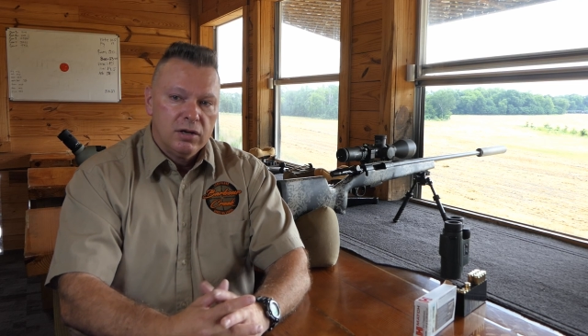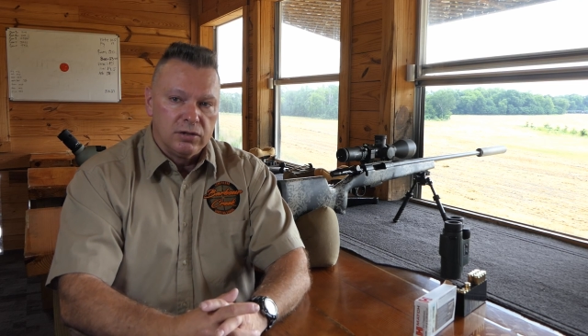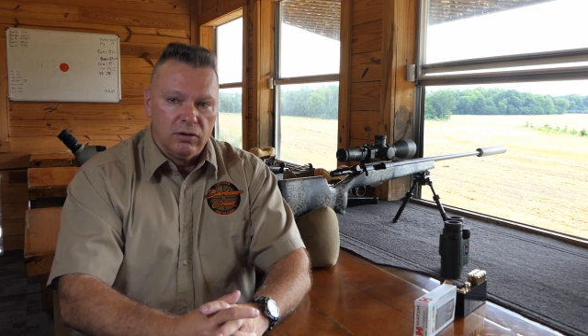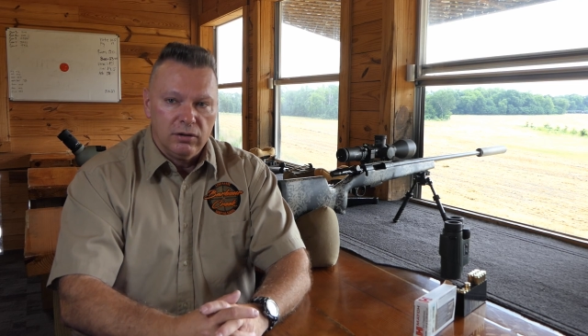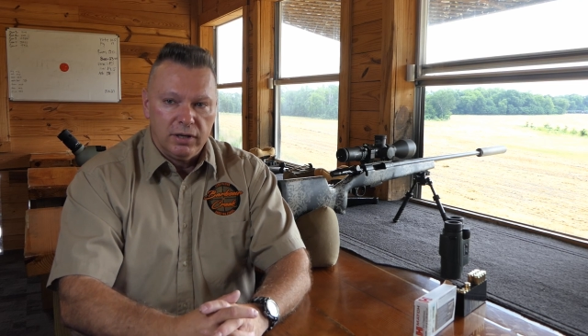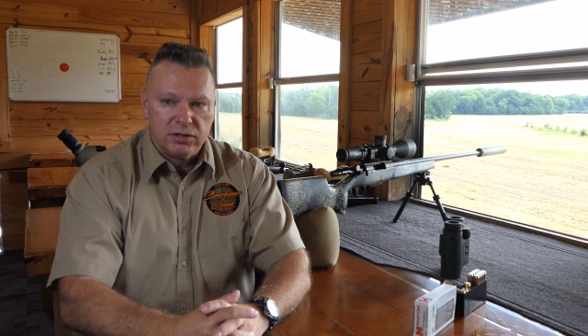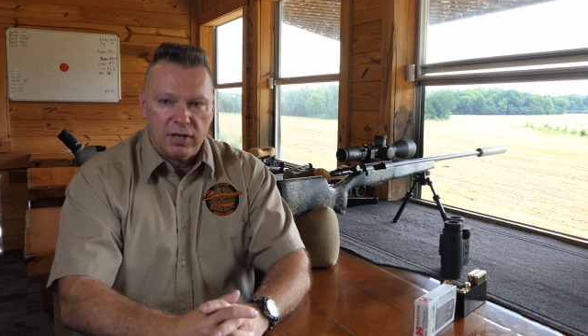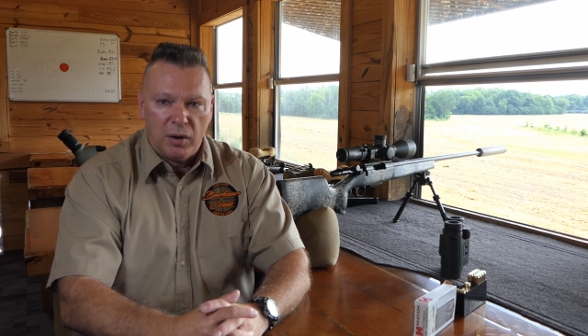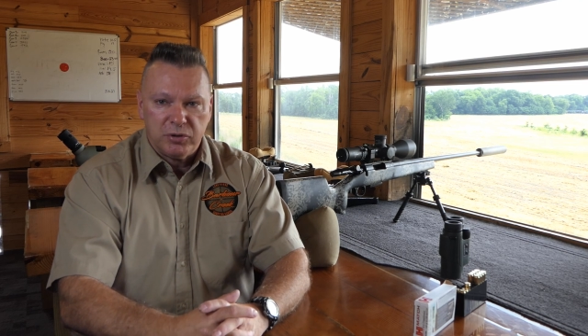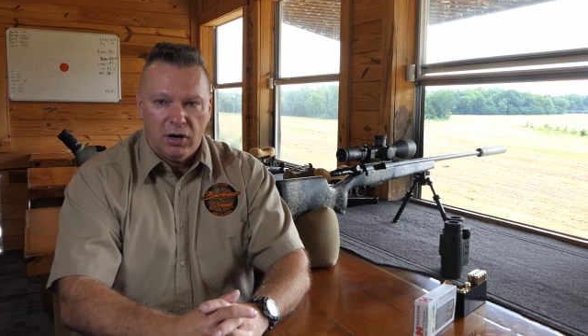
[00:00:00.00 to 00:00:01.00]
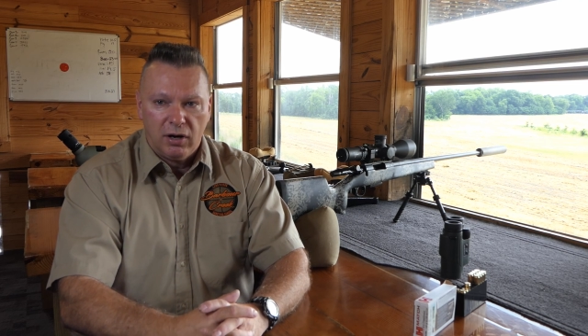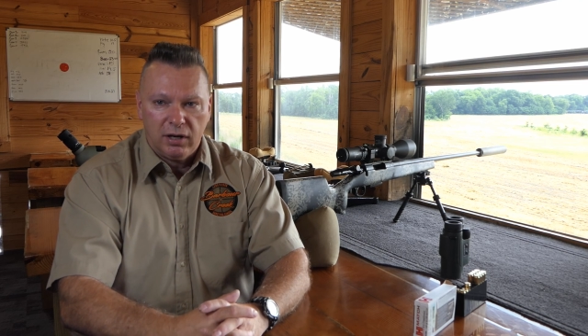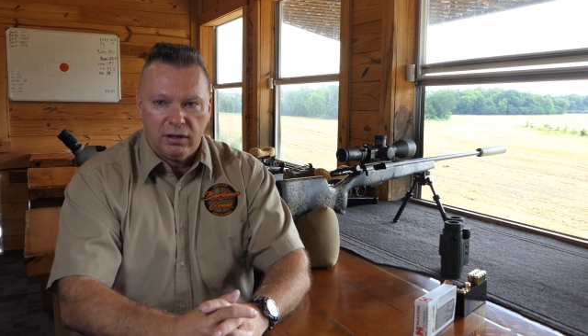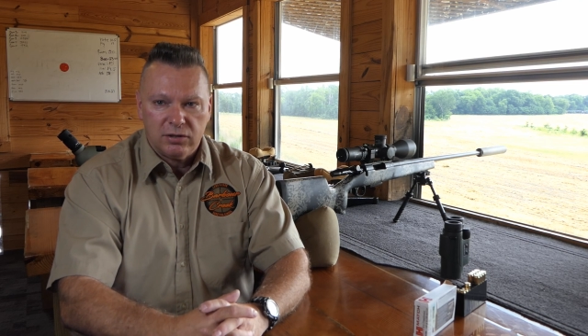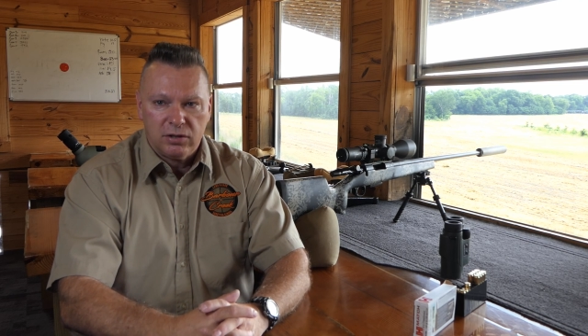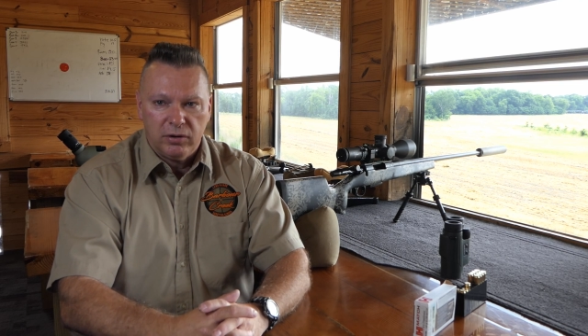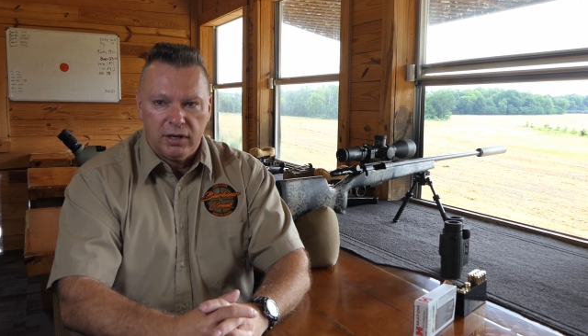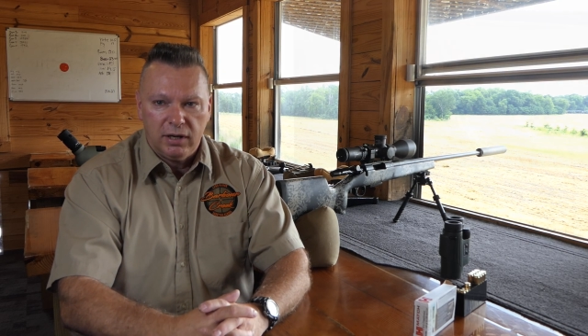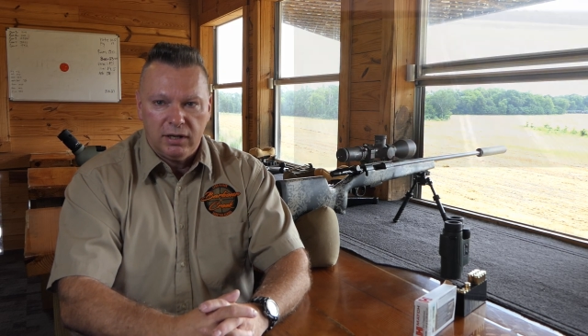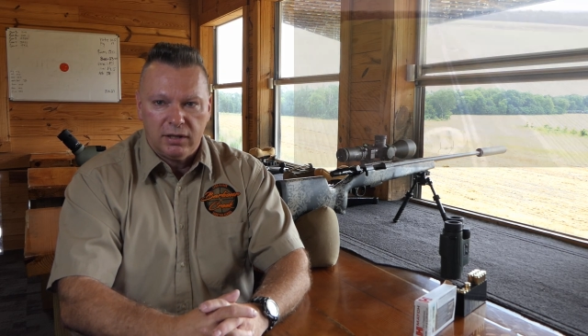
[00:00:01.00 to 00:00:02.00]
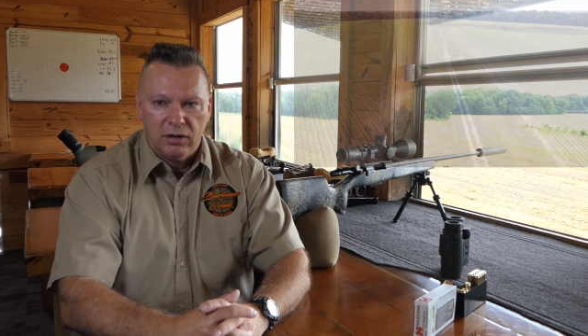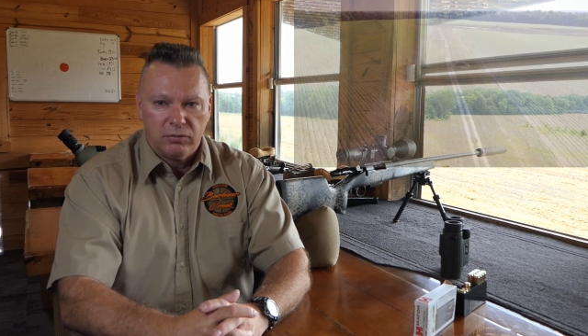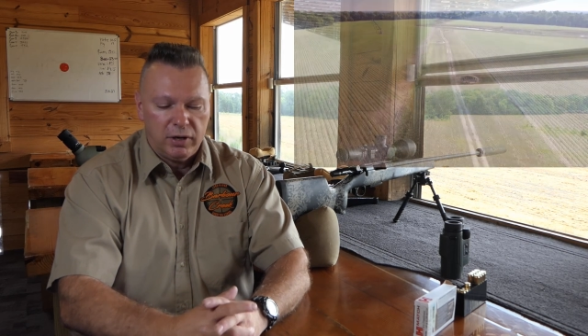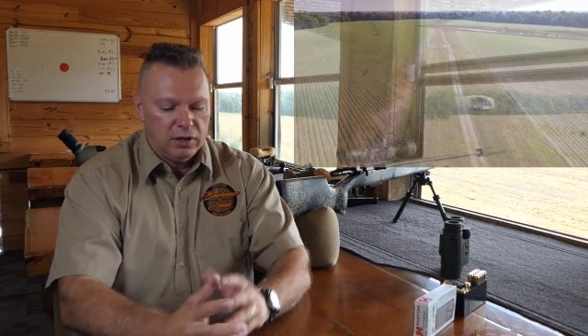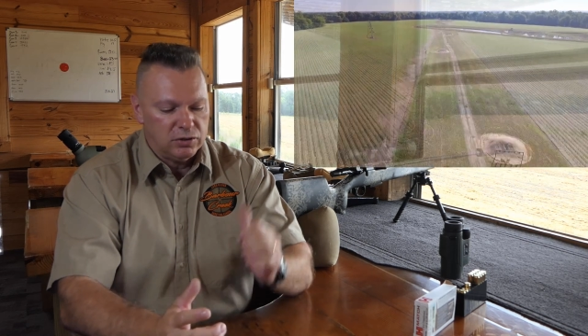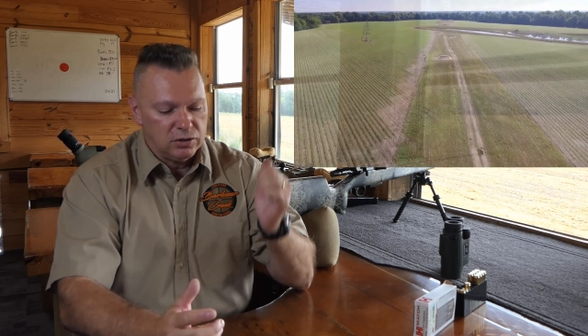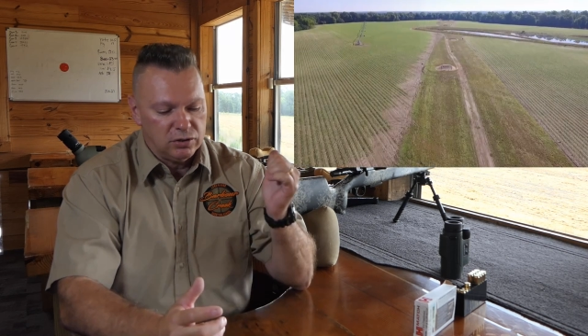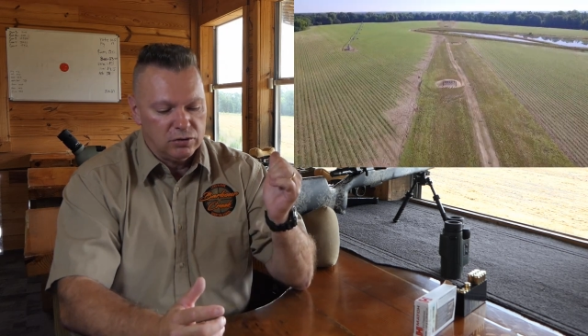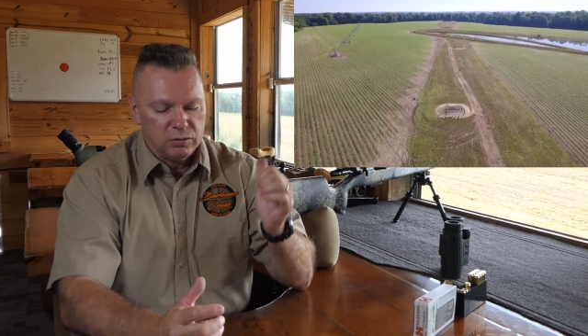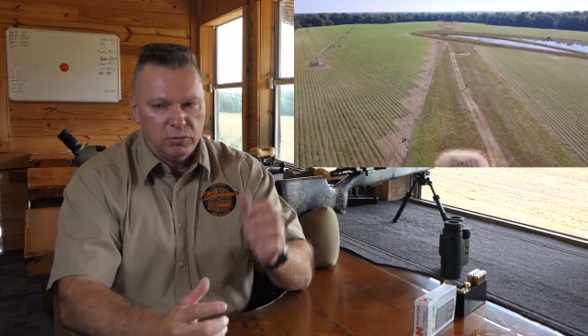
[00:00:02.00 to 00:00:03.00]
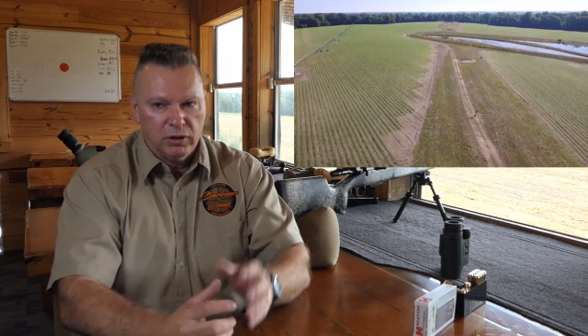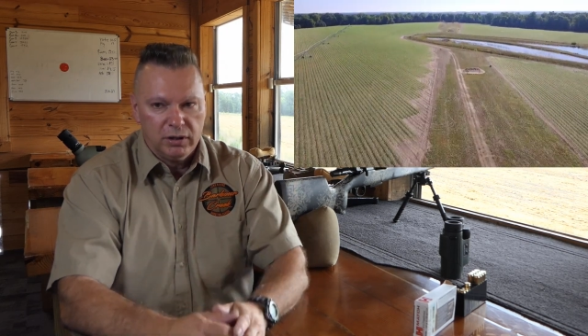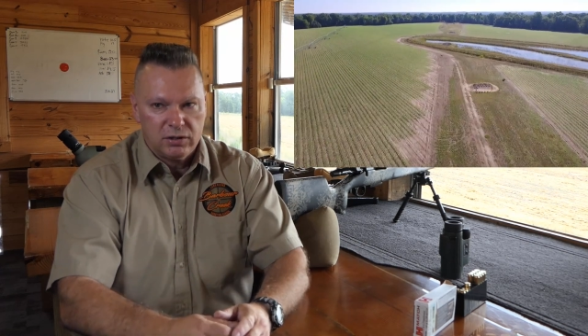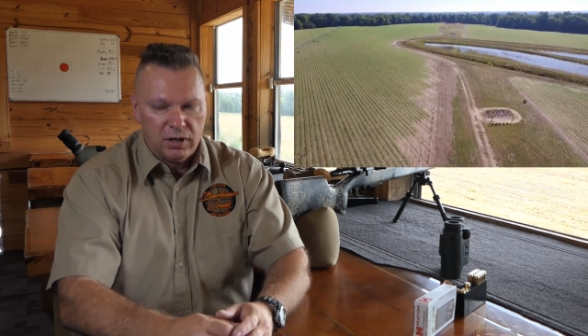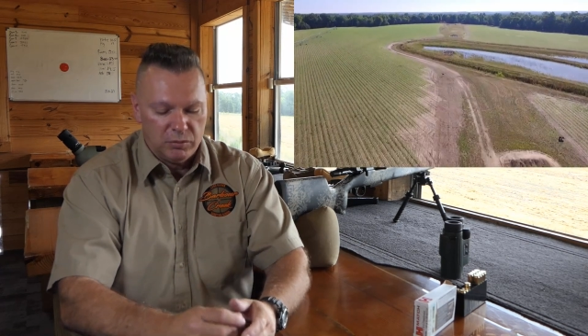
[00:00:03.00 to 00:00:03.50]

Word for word: So let's stop talking. Let's go ahead and get down range and shoot some bullets.